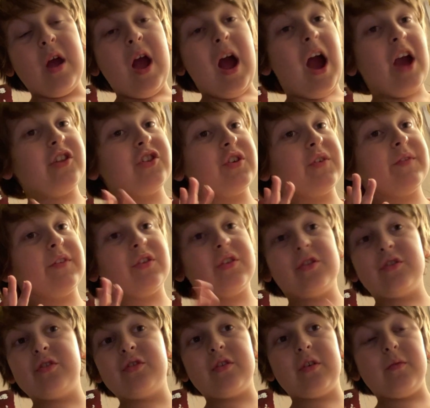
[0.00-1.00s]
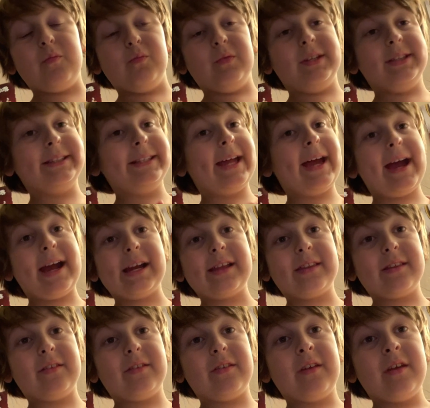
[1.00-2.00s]
I should have just relaxed
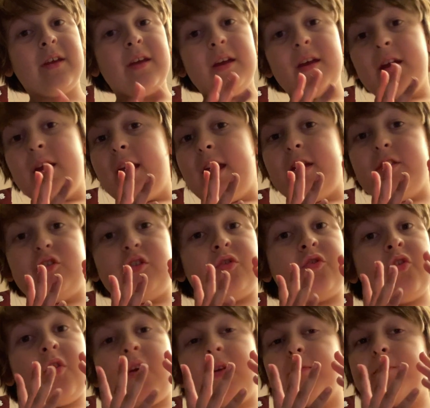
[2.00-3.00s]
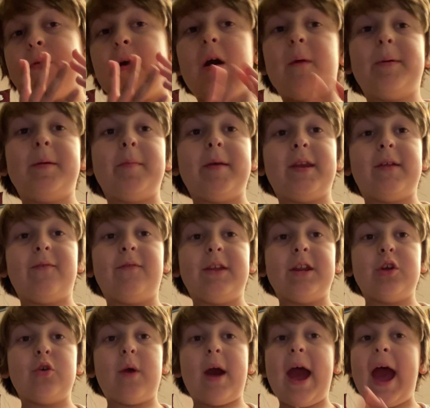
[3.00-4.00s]
and just probably made a
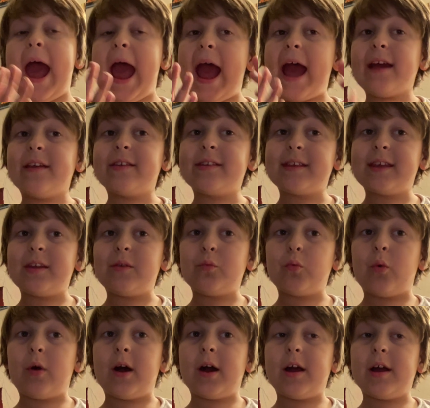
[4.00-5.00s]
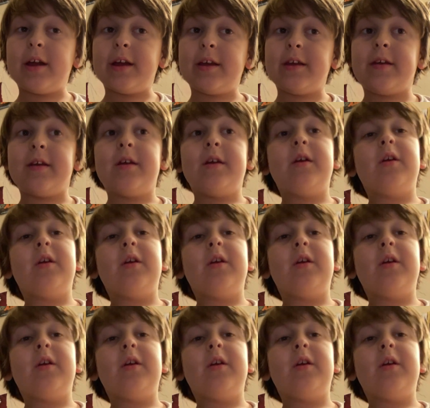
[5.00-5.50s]
video asking why